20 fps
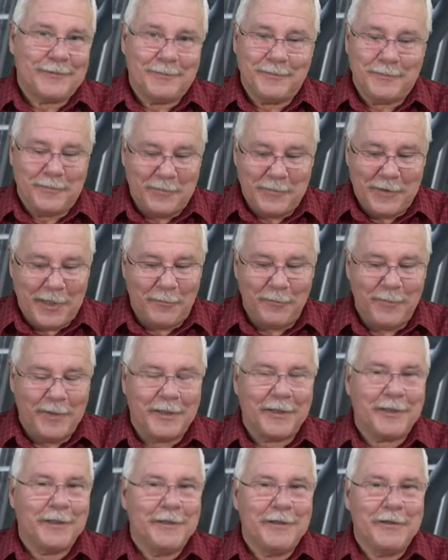
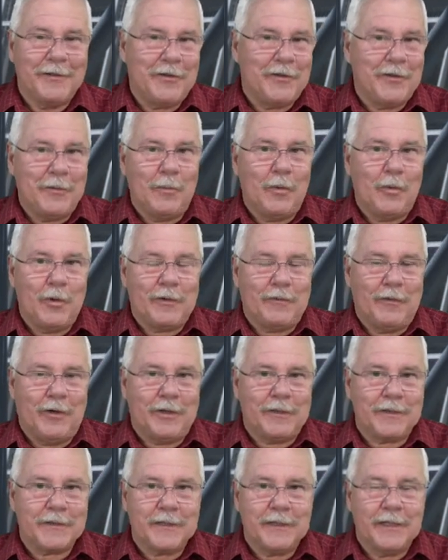number the more
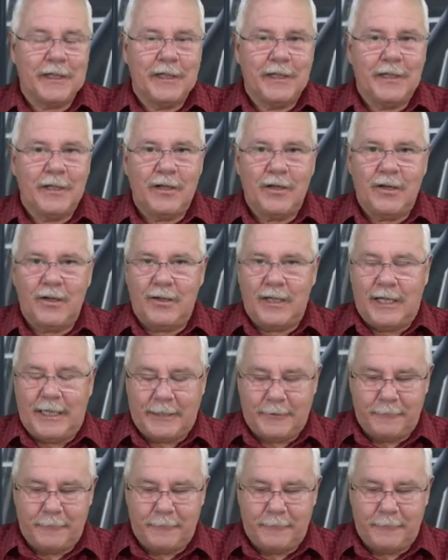advanced? All right.